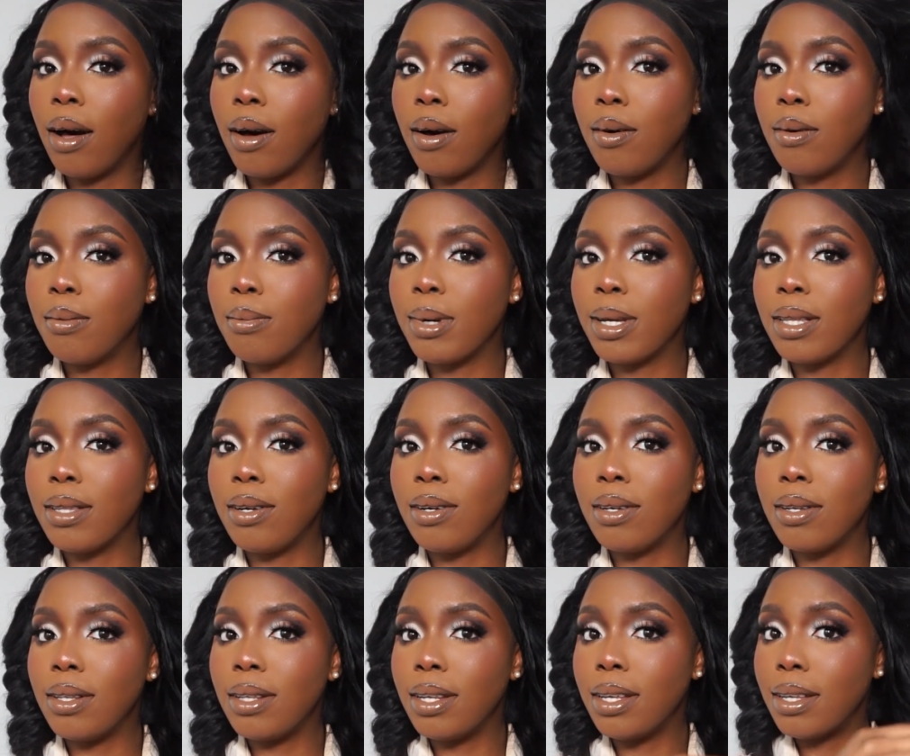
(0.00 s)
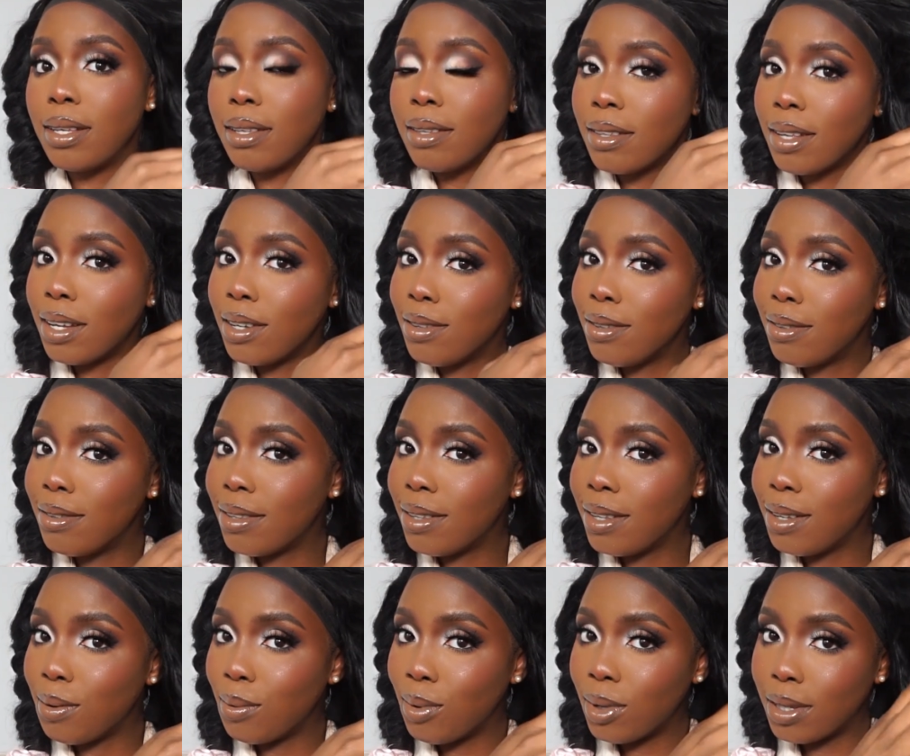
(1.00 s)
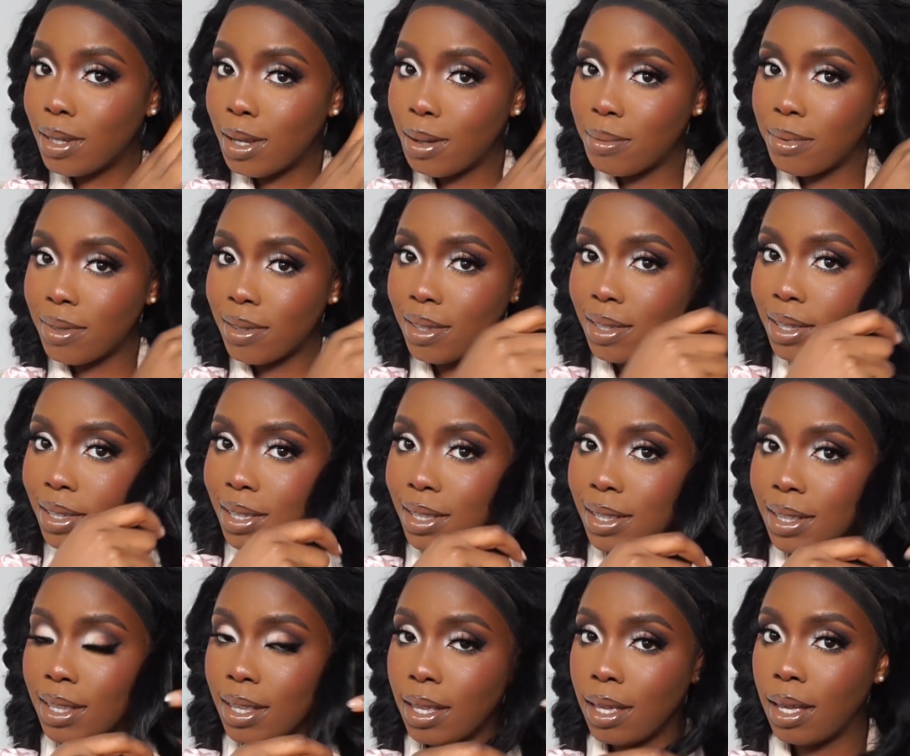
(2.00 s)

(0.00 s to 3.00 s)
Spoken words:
Oh my goodness, are you seeing what I'm seeing?